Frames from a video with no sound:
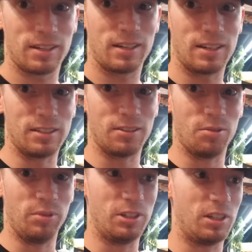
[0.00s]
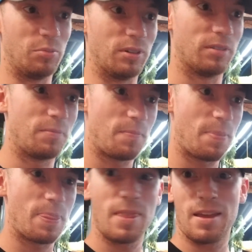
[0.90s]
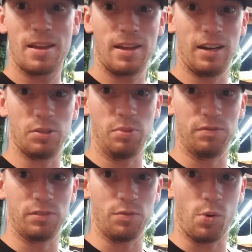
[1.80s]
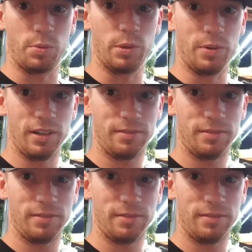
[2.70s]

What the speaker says: considerably cheaper, and it's perfect for what we want.